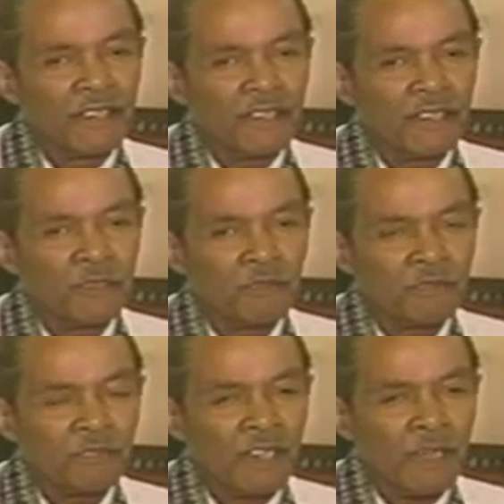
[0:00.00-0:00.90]
And he was
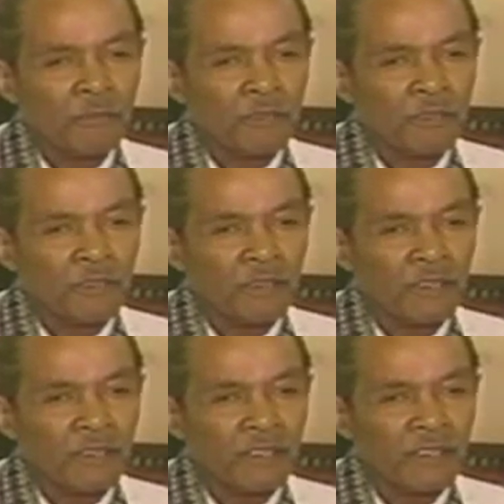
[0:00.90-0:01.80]
phenomenal, you know. I,
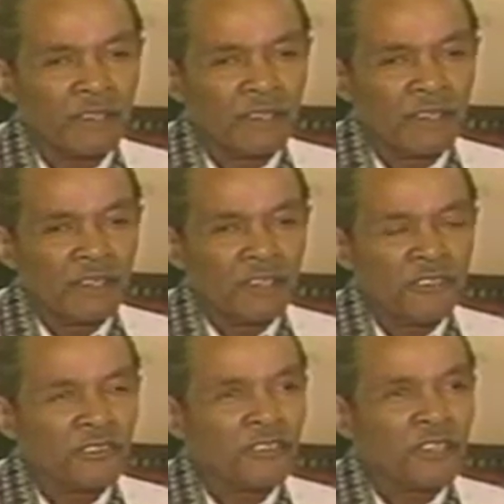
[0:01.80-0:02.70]

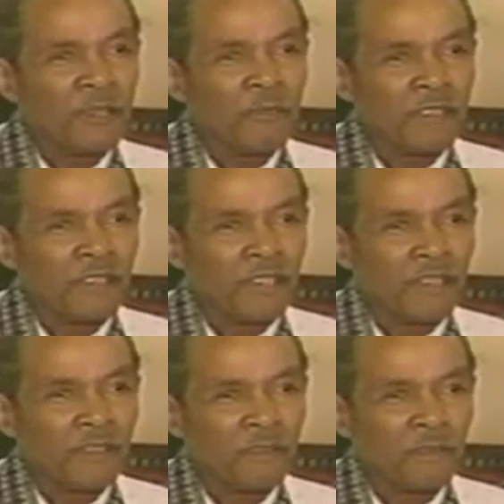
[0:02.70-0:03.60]
used to scare me to death,
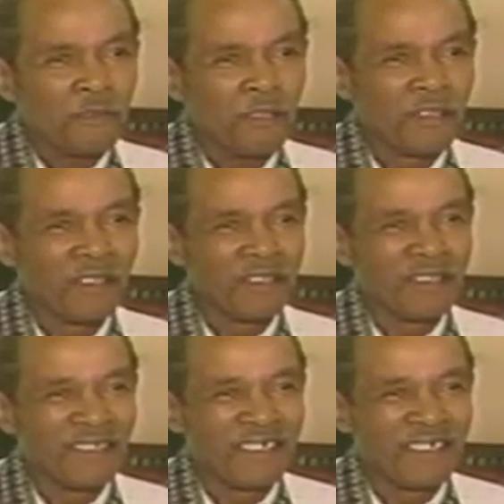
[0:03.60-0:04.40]
you know.